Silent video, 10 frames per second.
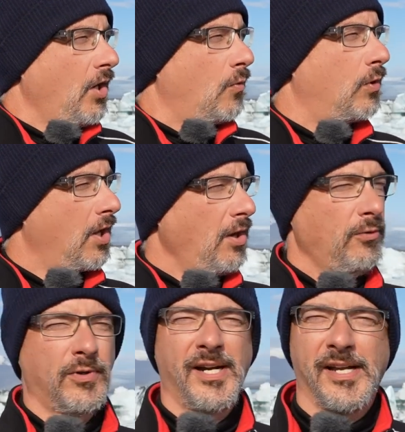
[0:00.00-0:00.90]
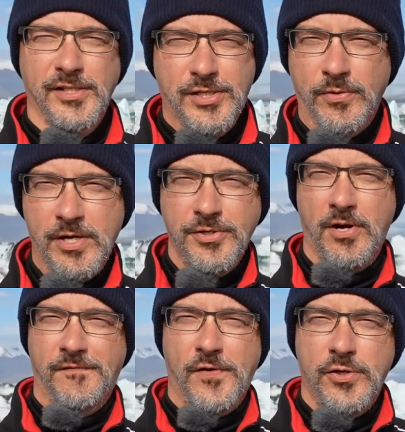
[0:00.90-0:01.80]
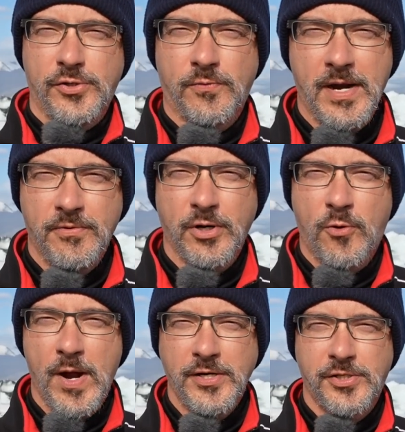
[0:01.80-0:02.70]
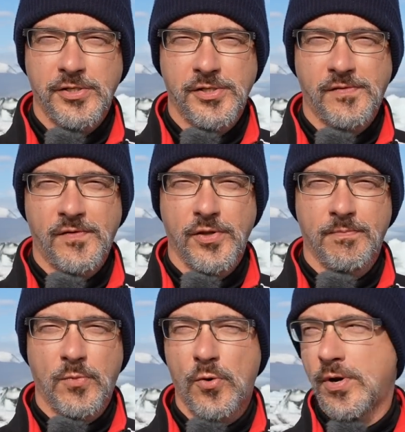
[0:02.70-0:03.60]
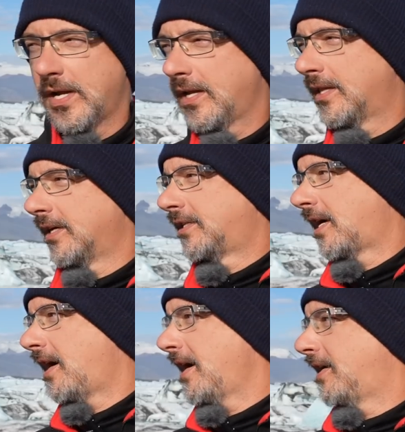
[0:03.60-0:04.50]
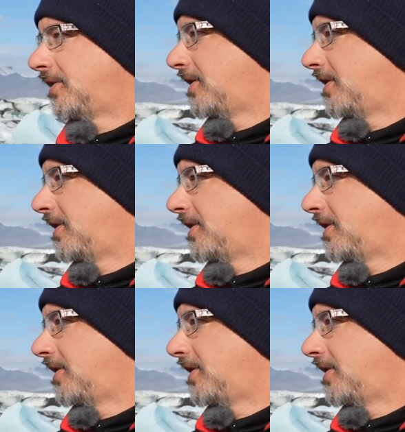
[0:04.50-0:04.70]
Well, all right, so there's our first round of questions for the morning. The tide is